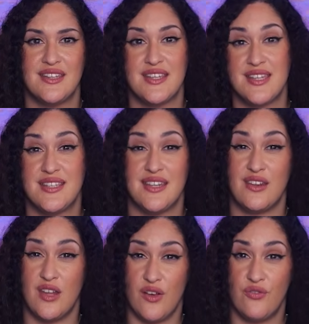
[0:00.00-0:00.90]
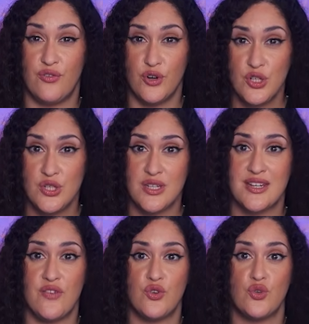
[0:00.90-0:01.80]
and tested in dev first,
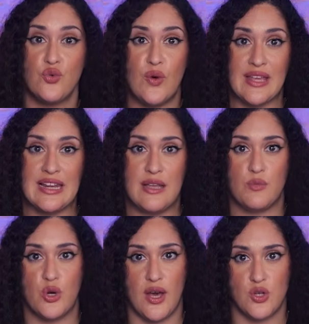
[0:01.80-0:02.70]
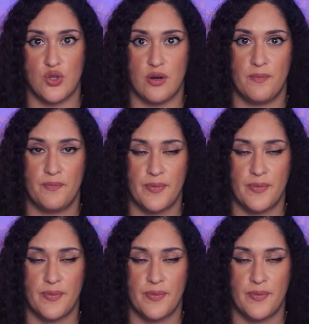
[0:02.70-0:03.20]
never directly in production.